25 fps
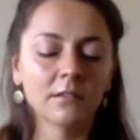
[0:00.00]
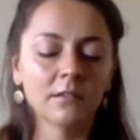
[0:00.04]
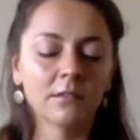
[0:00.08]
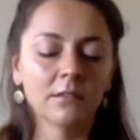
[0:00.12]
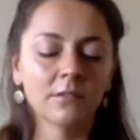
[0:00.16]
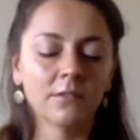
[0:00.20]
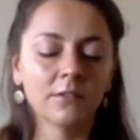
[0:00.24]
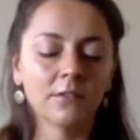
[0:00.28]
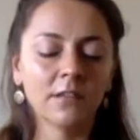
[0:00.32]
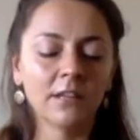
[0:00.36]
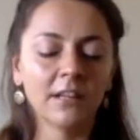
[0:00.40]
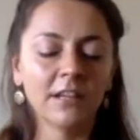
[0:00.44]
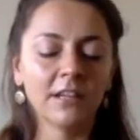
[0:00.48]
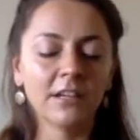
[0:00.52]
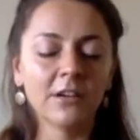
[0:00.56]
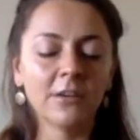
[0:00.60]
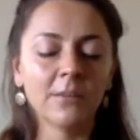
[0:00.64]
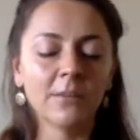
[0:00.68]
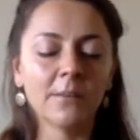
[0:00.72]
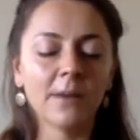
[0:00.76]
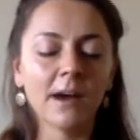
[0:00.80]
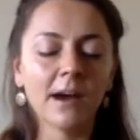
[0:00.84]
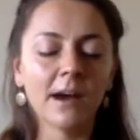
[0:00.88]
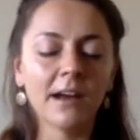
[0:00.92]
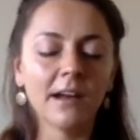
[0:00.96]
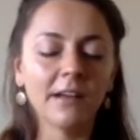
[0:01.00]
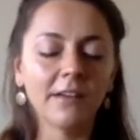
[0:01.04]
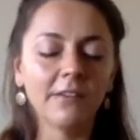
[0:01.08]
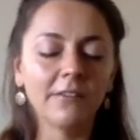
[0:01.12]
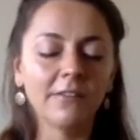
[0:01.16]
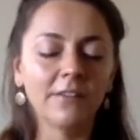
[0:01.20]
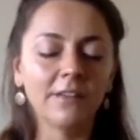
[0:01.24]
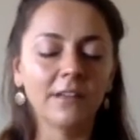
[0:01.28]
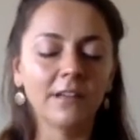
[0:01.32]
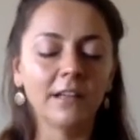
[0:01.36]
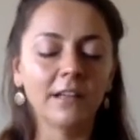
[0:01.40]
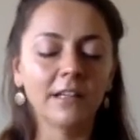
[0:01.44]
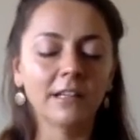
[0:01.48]
Feeling your body,
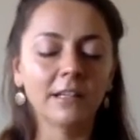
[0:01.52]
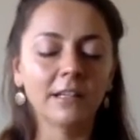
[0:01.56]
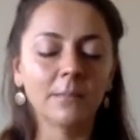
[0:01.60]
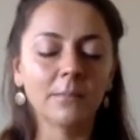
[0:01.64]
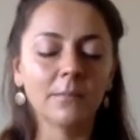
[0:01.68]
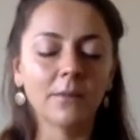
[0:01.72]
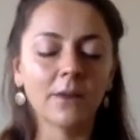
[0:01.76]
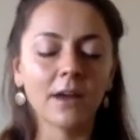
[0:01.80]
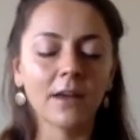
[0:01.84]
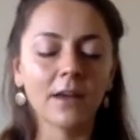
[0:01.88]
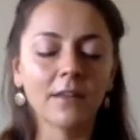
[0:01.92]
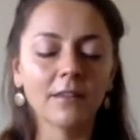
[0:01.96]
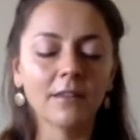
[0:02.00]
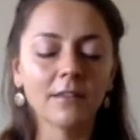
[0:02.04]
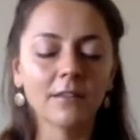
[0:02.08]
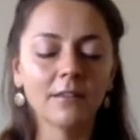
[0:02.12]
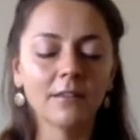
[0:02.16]
feeling the breath.